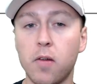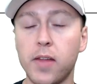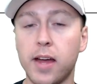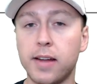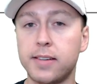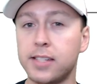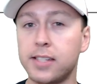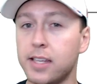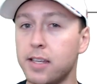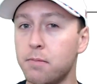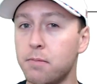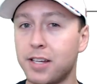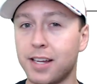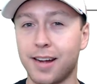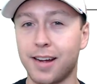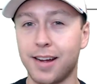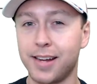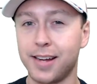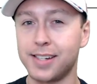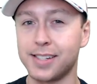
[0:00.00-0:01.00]
that team
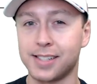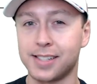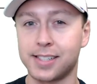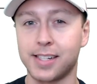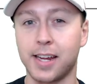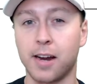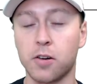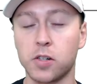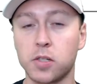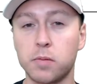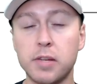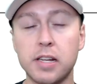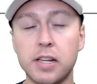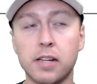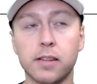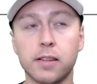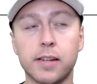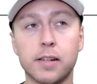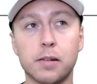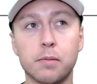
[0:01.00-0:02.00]
kind of scares me a
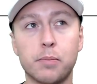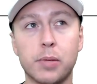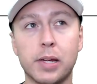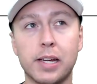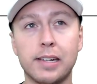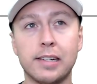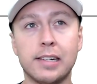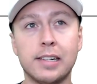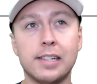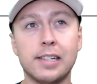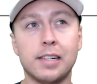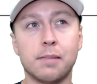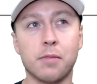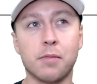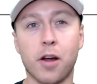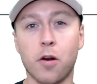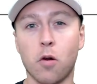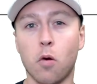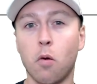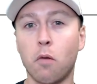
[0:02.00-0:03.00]
little bit.
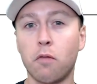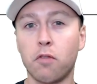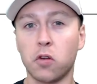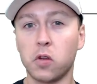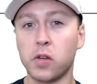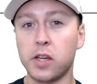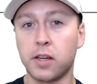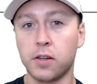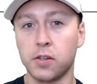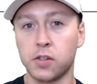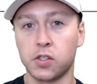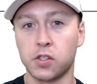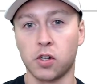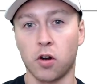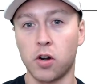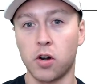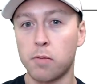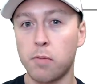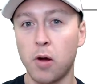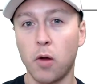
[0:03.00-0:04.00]
Not overly
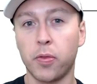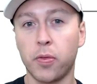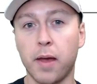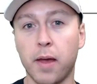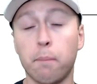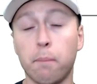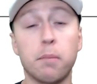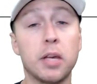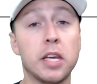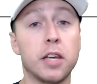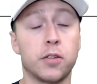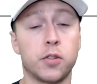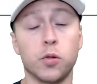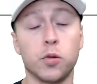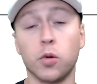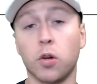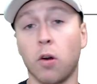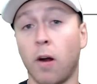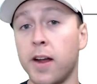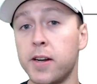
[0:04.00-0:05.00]
concerned about them being
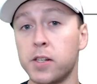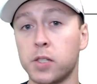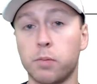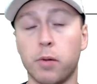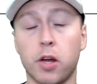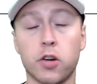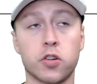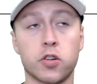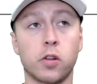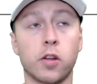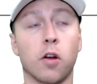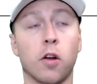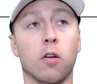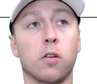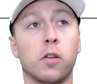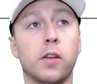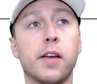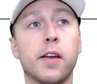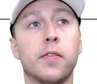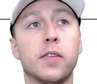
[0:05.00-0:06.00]
too great, especially
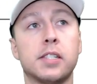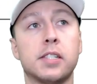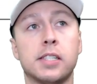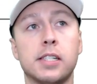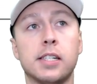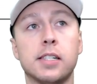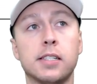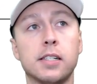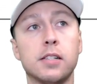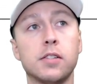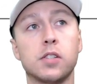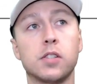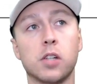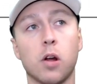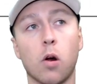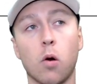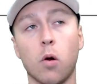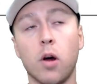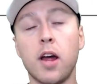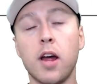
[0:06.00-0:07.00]
early in the season,
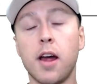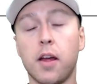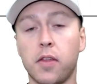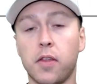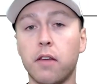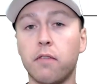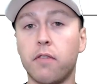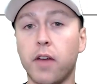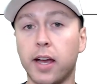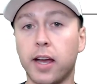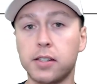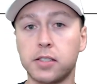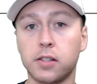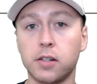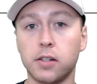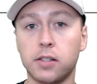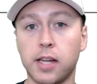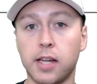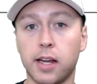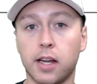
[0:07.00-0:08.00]
so I think Vegas
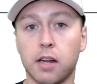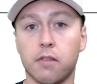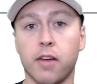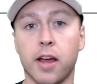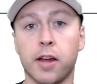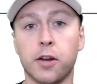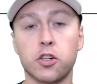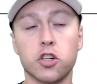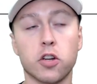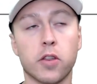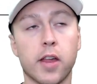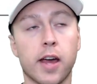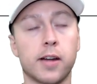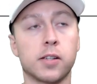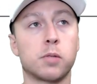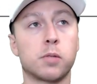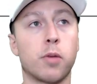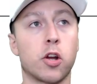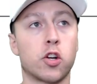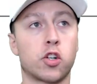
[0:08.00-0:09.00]
could take advantage of that,
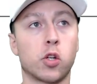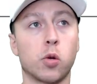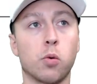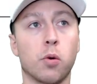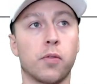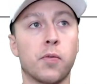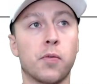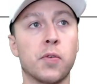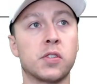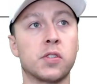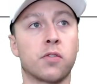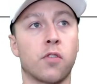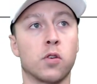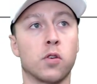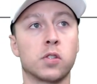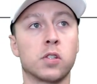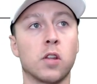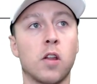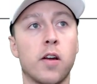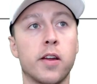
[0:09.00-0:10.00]
especially with this
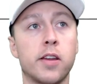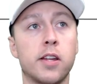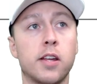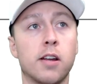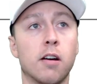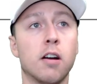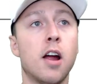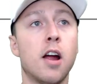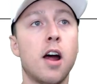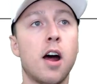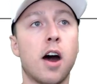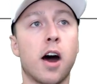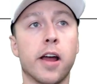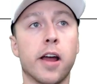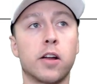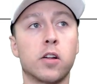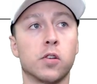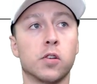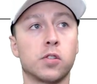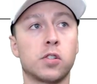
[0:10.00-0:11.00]
first line here,
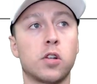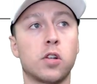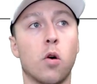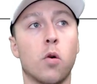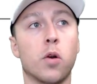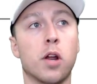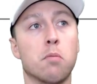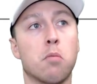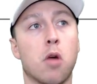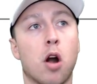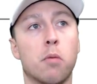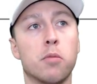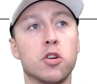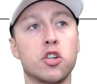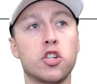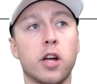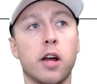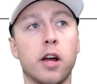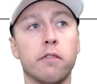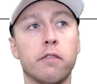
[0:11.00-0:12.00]
Eichel, Stone, and
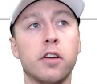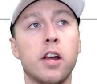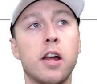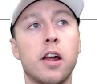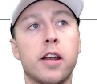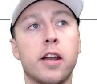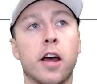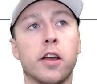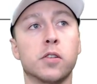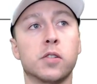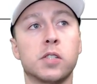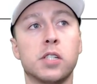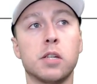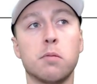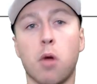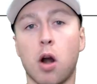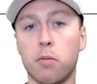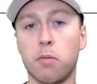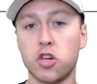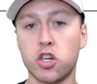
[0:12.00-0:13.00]
Barbashev. Now, you'll see
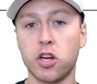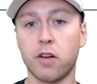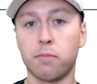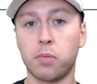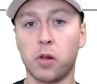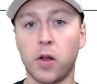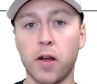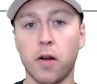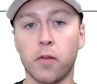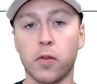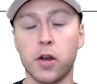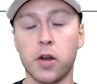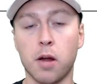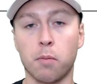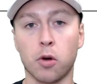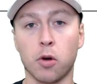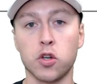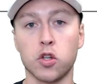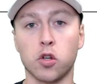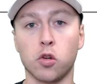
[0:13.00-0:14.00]
Barbashev play on the
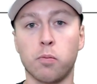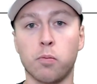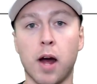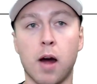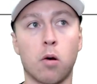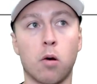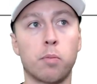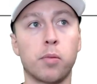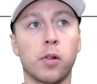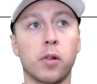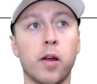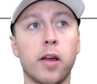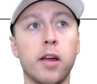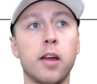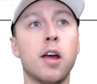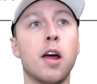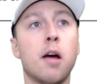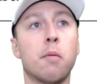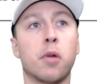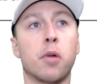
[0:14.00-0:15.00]
number two power play,
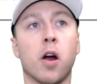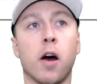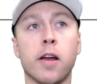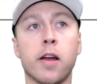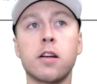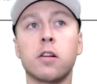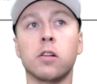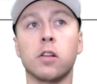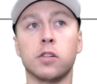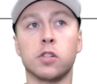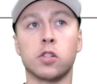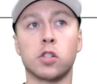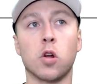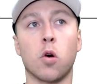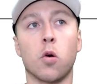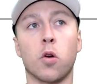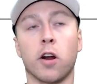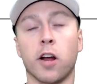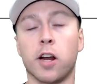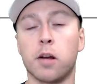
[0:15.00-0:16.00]
but Eichel and
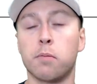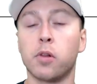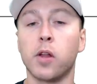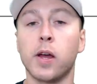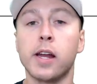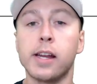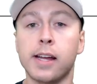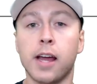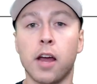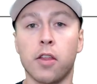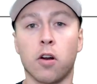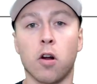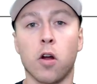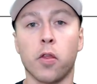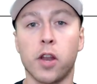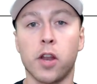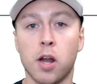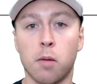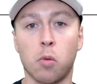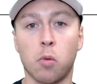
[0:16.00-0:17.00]
Stone are going to play together
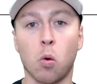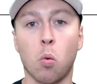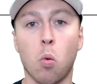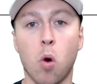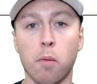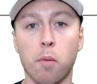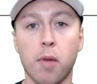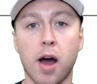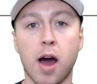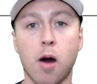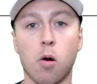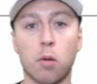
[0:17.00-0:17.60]
on the number one power